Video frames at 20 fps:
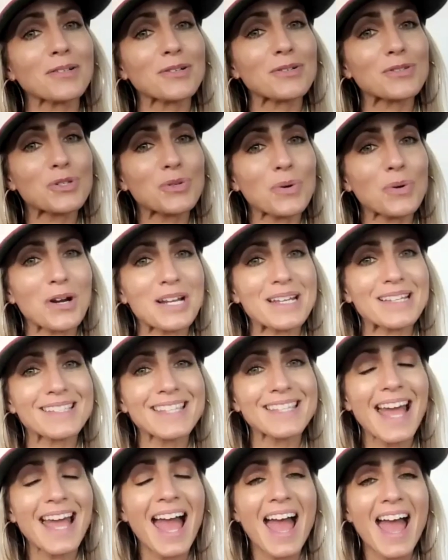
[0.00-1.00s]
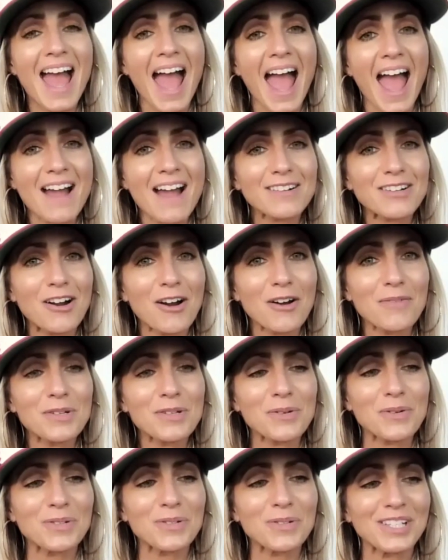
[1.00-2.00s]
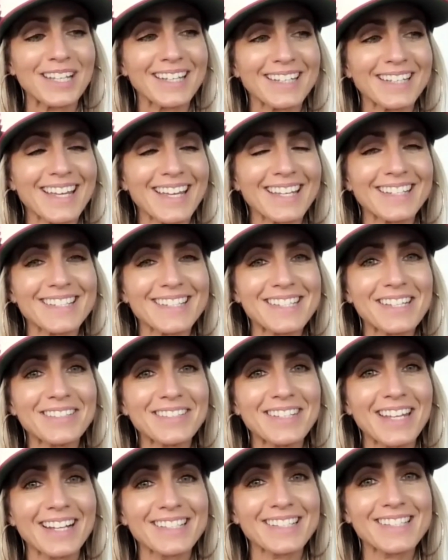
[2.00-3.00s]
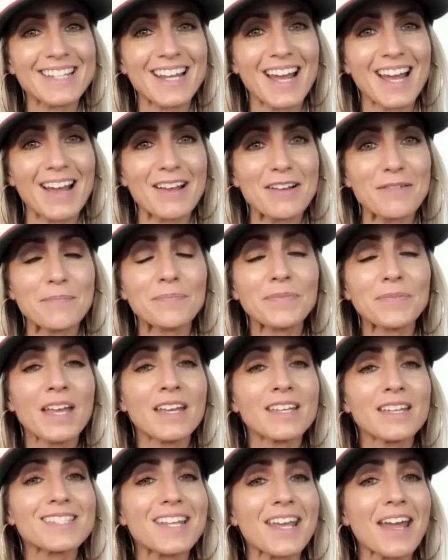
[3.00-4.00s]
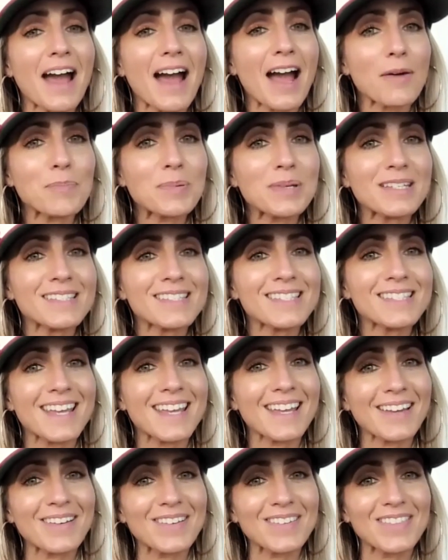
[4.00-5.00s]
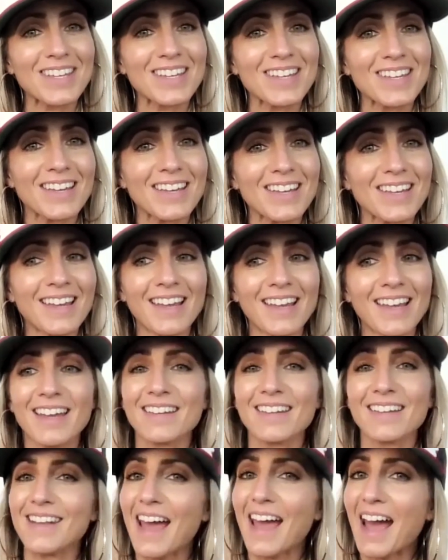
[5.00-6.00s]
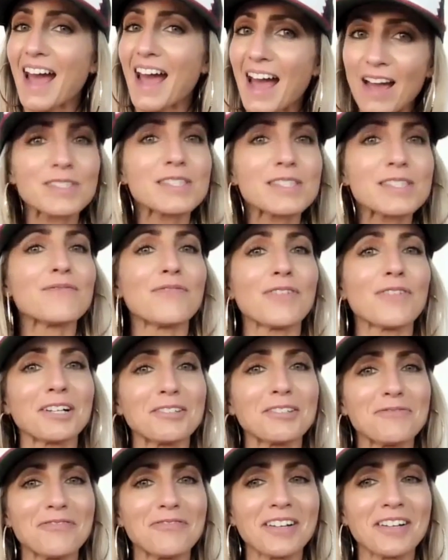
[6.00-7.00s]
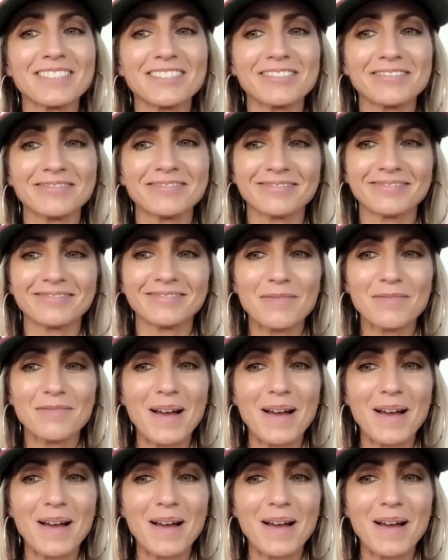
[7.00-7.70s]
on your stories at Carmen Ohling. And until next time, stay happy, stay healthy, and have some fucking fun.